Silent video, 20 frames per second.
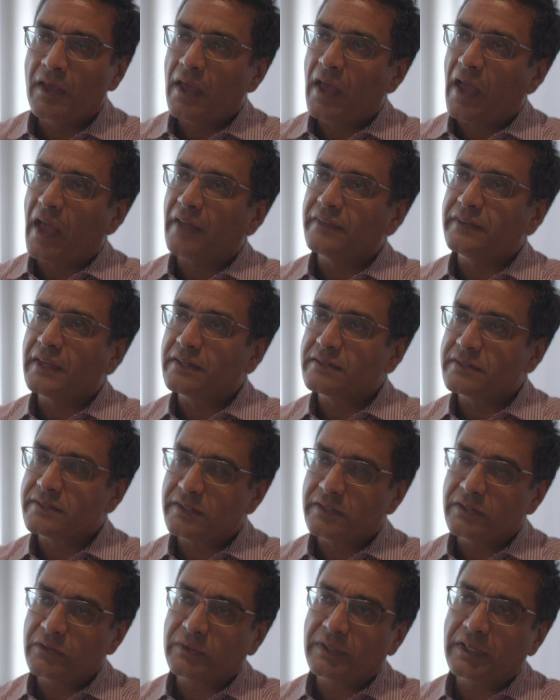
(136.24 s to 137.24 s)
And then
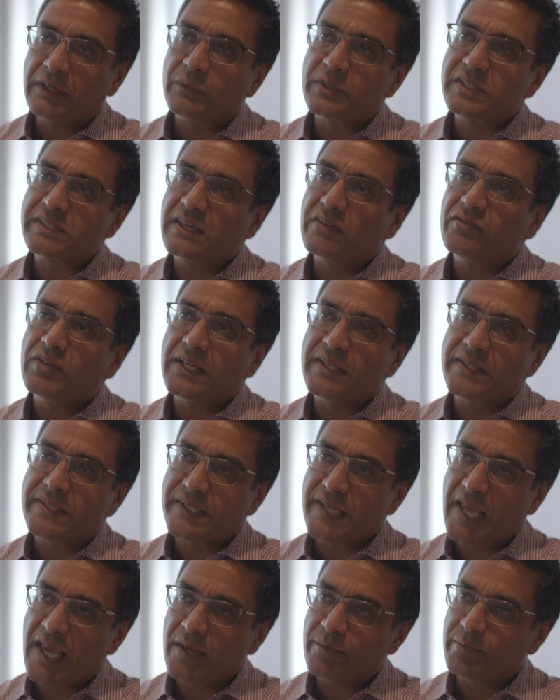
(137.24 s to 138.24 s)
synuclein was given its
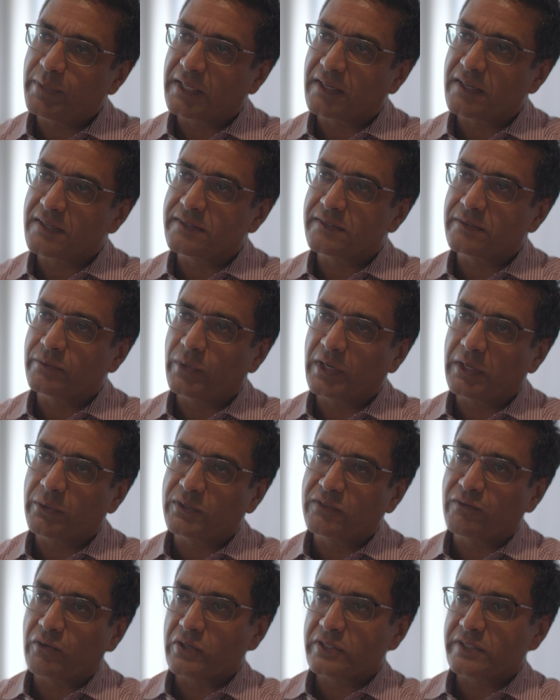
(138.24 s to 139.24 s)
name because when it
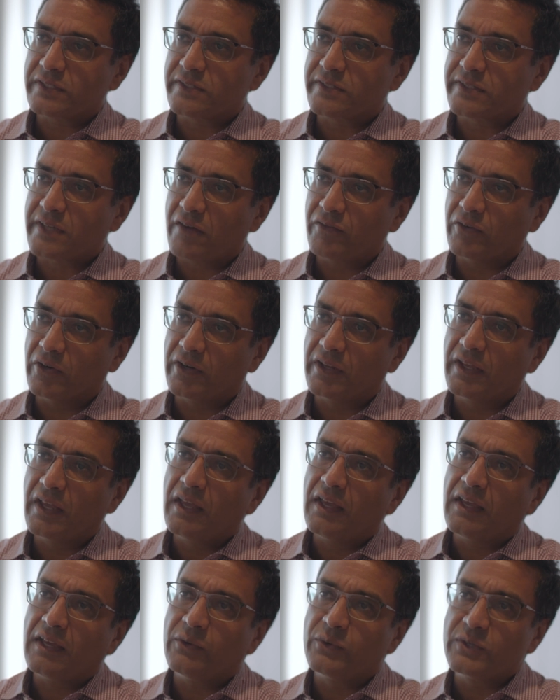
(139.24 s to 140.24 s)
was first discovered,
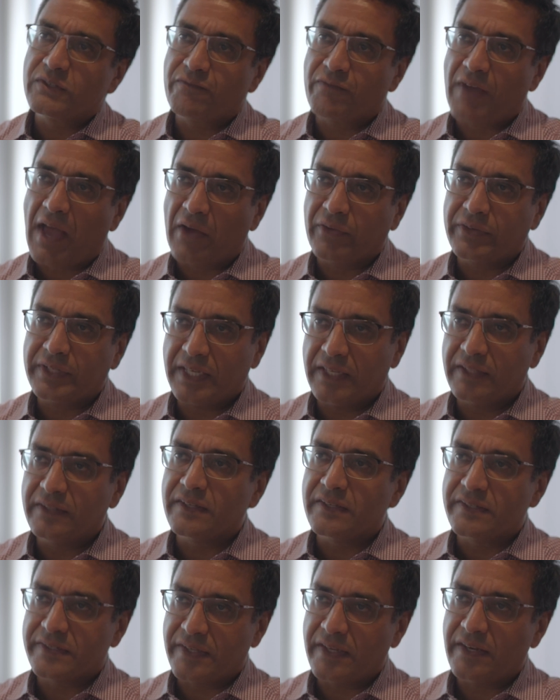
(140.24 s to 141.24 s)
it was found in
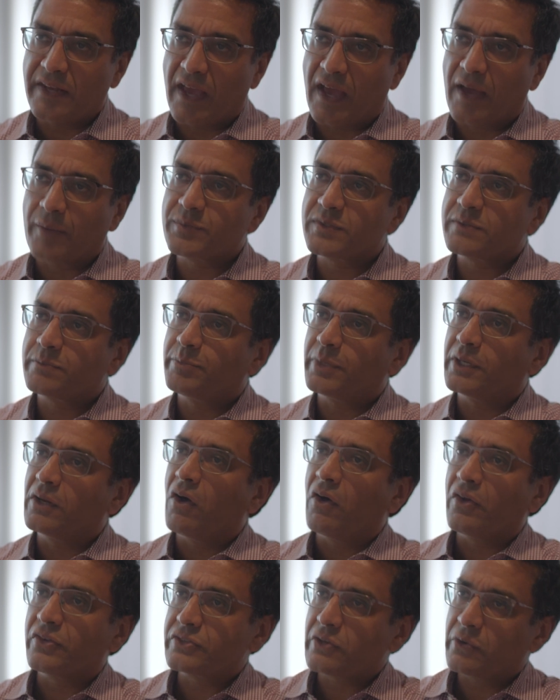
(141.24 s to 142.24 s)
the synapse, but
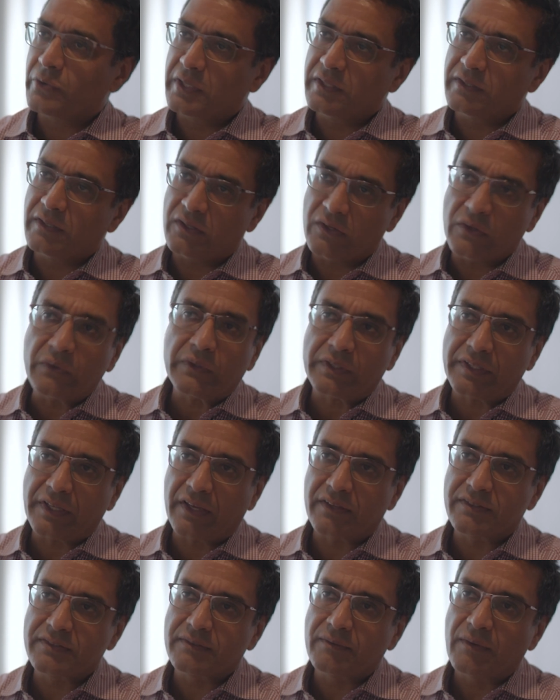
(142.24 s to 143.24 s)
also in the
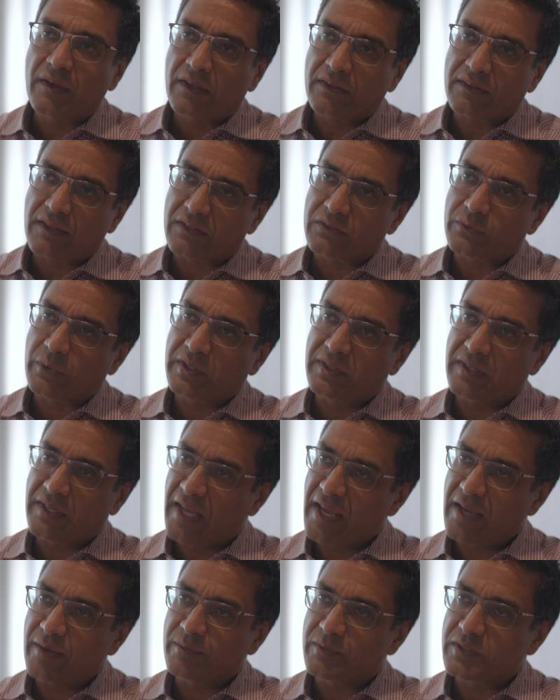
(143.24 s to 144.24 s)
nucleus. That's where the
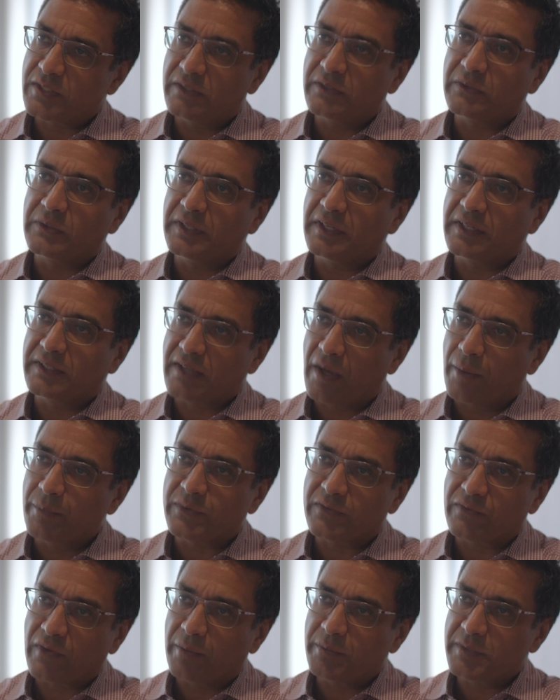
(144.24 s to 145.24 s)
name synuclein
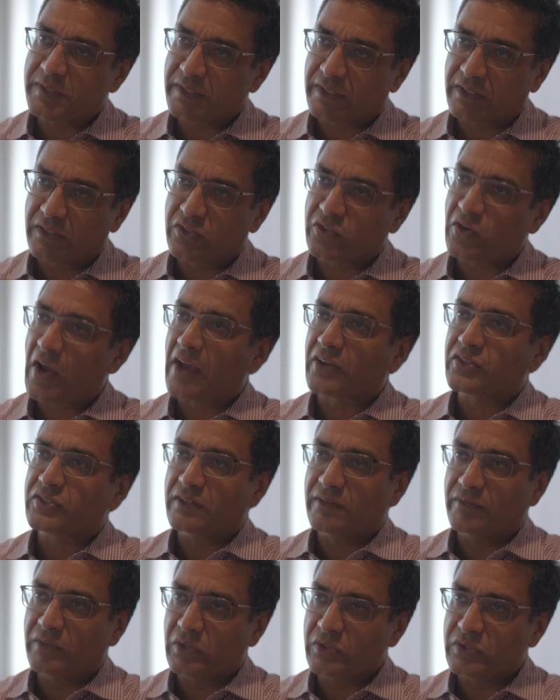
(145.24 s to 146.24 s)
comes from. It's a
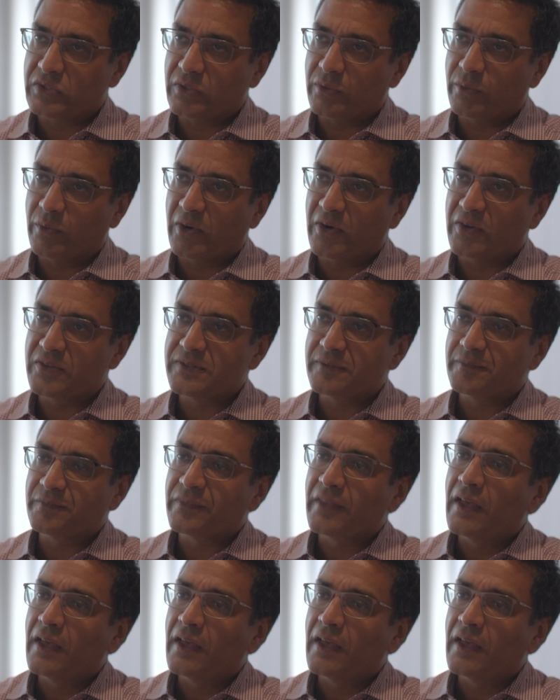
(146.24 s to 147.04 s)
contraction of those two words.